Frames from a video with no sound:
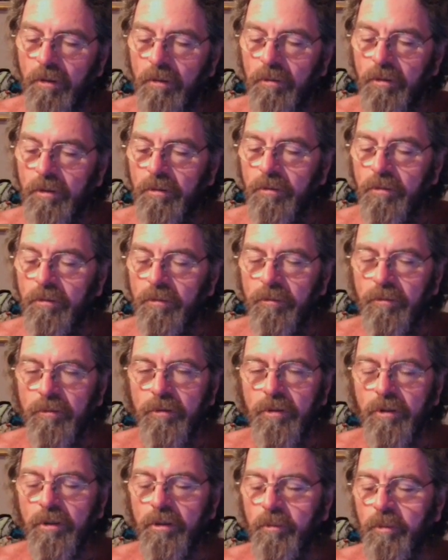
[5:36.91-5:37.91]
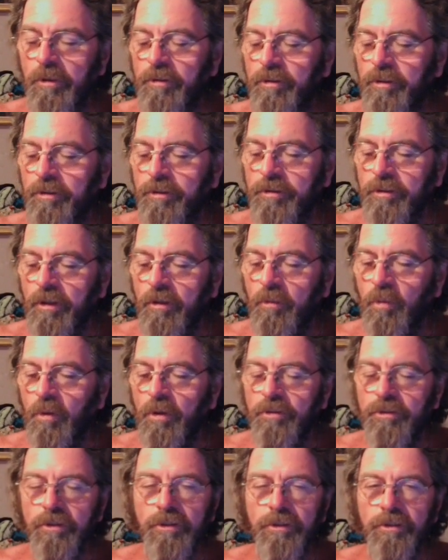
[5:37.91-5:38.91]
well, think about this. God
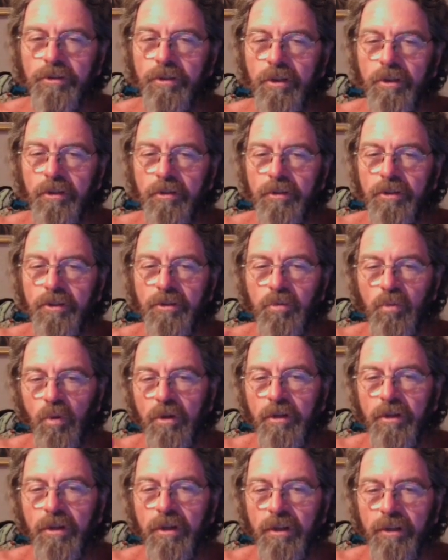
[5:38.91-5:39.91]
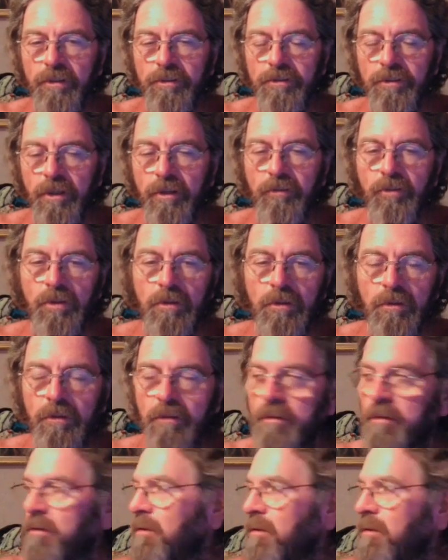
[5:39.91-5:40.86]
wants you to take at least one day in seven